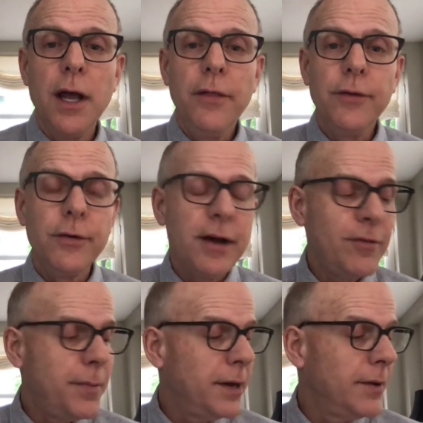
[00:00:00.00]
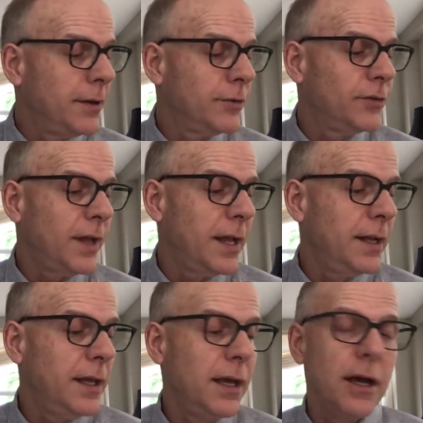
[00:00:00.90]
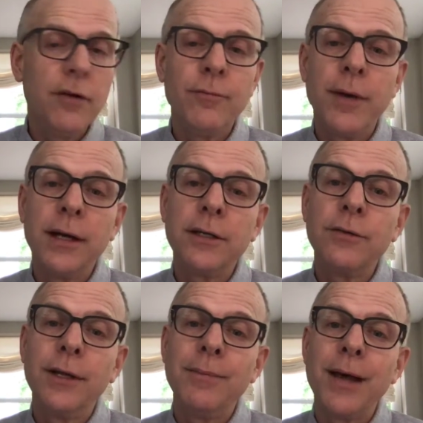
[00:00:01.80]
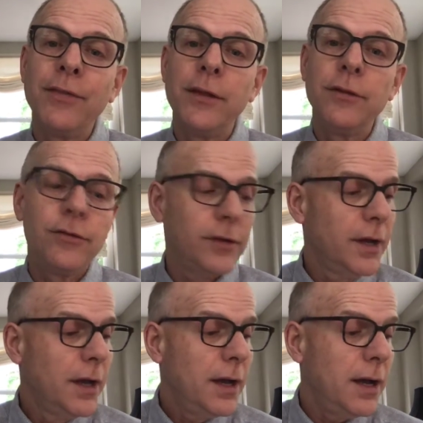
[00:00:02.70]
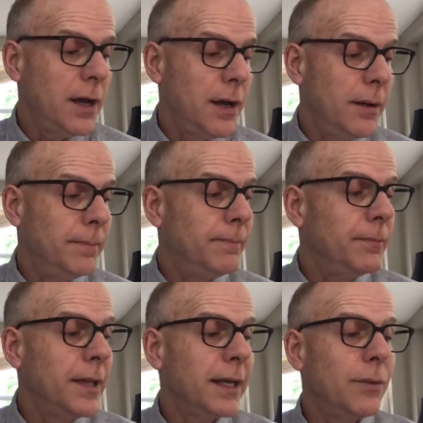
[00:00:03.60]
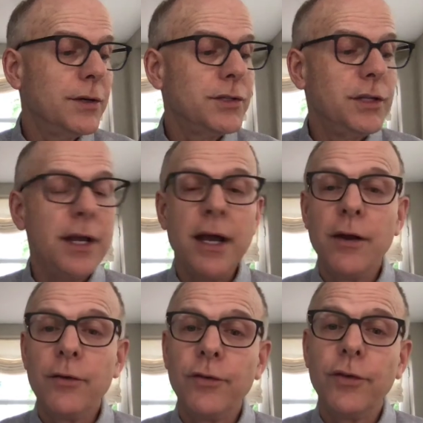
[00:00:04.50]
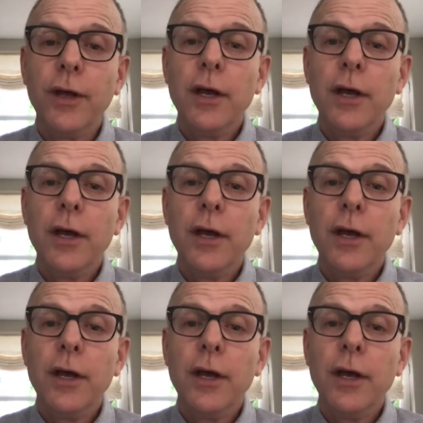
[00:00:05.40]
that you'll have a better understanding of monitoring methods like questionnaires,